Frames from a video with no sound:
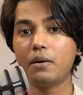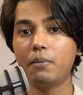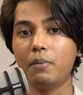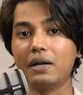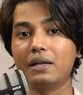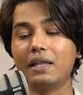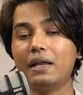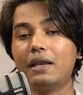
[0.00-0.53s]

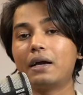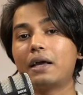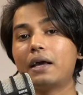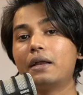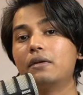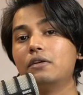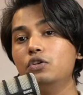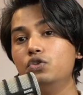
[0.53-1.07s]
But then
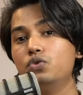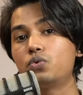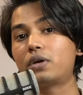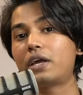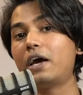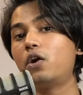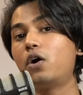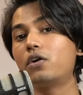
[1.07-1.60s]
again, you
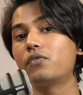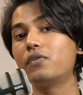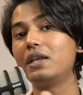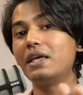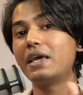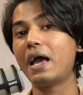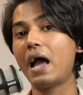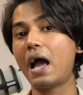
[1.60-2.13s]
cannot
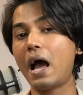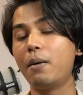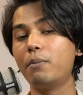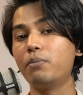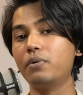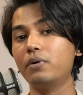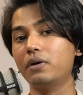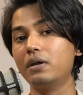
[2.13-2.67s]
really
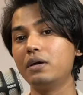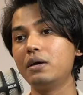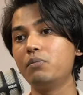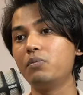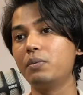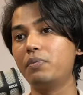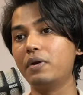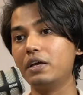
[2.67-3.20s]
hamper
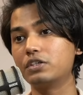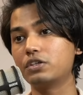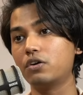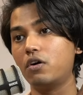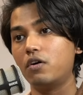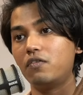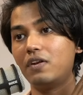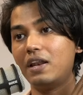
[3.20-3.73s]

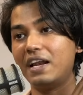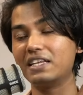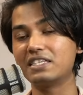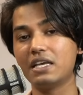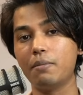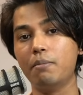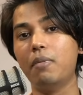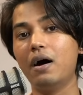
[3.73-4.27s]
preparation of, let us
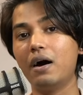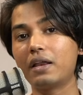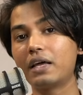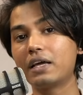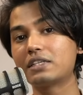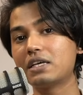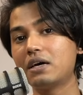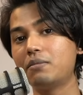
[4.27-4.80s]
say, BARC
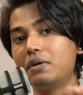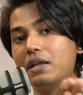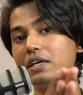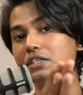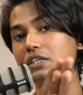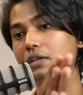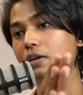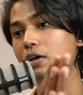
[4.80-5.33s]

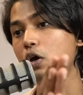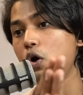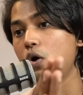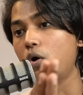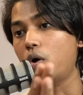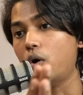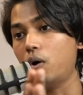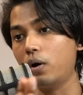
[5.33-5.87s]
examination
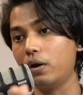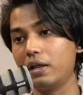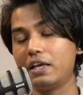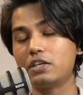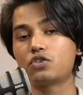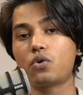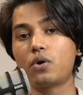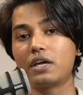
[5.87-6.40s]
or
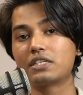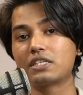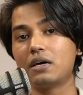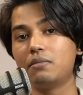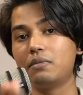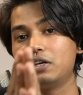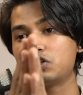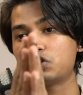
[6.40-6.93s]
ISRO
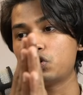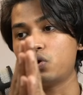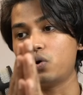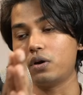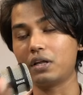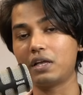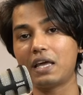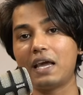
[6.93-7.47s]
examination
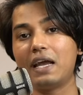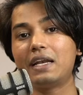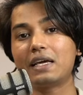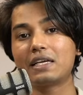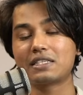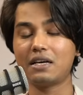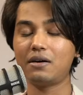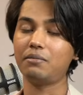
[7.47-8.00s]
or GATE
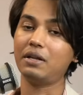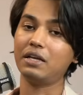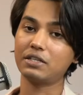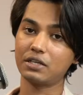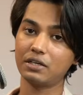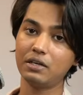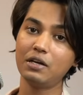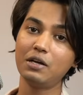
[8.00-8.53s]

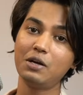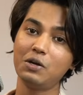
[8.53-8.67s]
examination.